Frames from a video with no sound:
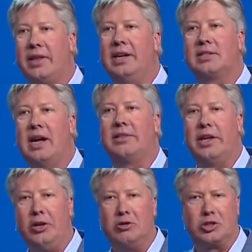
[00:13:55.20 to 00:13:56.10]
things like they
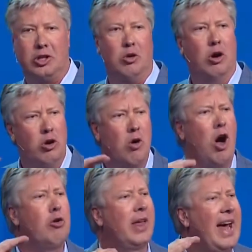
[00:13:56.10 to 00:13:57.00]
used to. Who
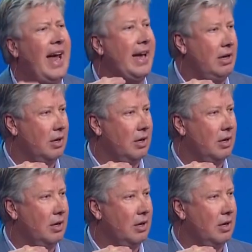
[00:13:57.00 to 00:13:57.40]
are they?